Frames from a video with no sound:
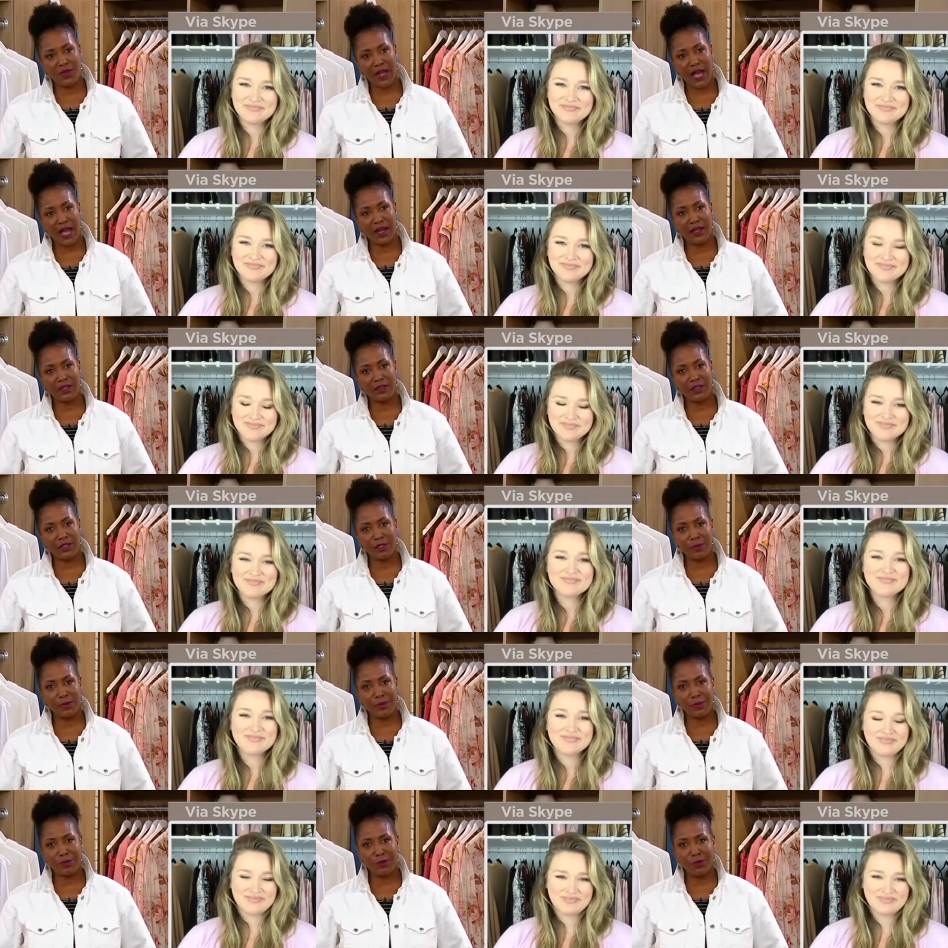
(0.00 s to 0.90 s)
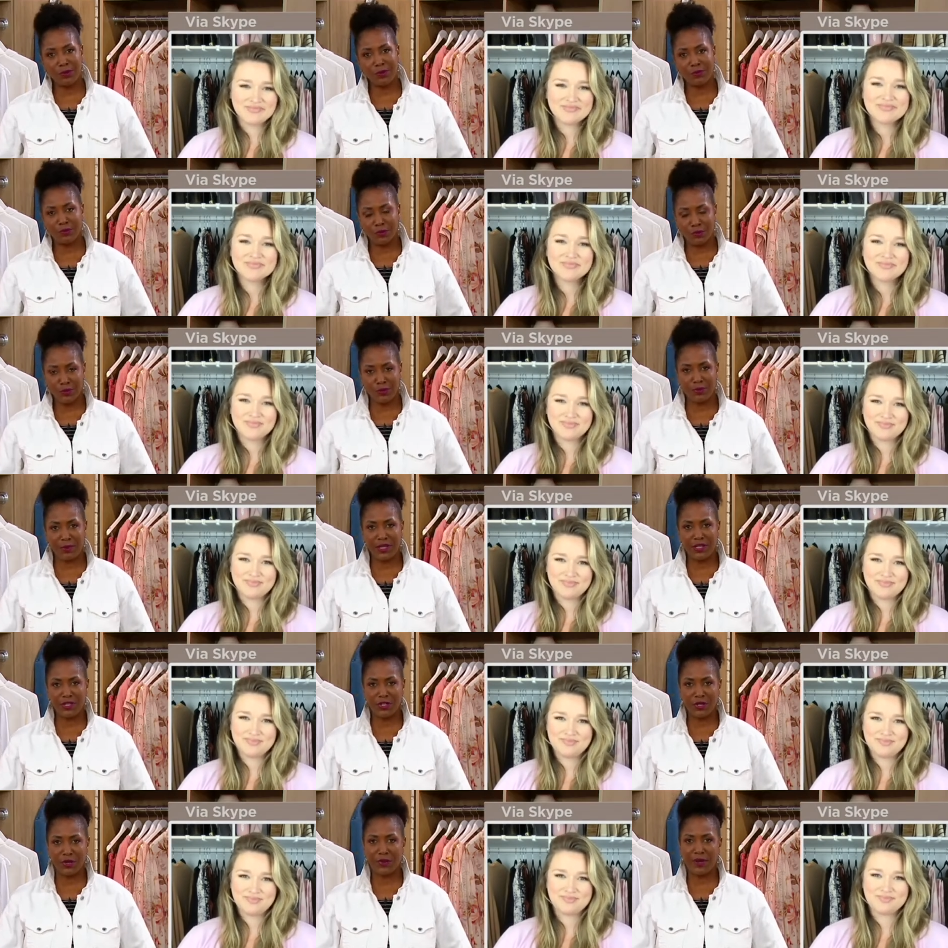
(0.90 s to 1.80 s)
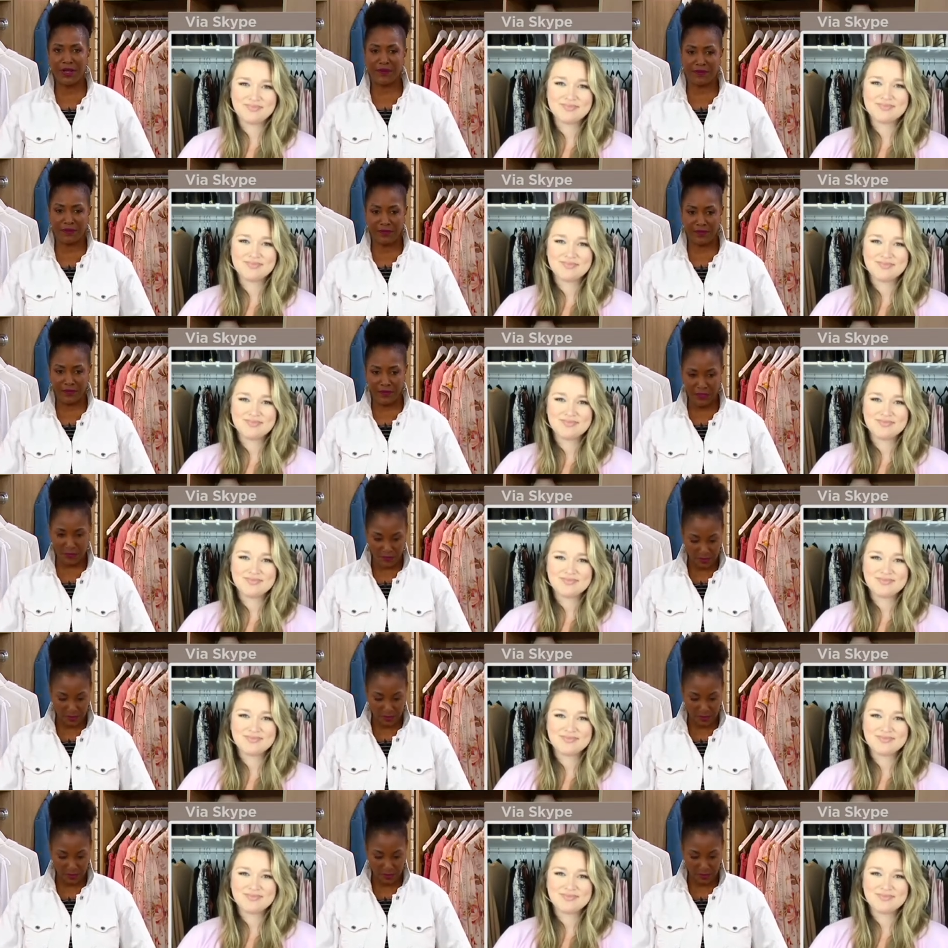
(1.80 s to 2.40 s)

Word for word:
Speaker 1: got a little bit more room and you don't have to feel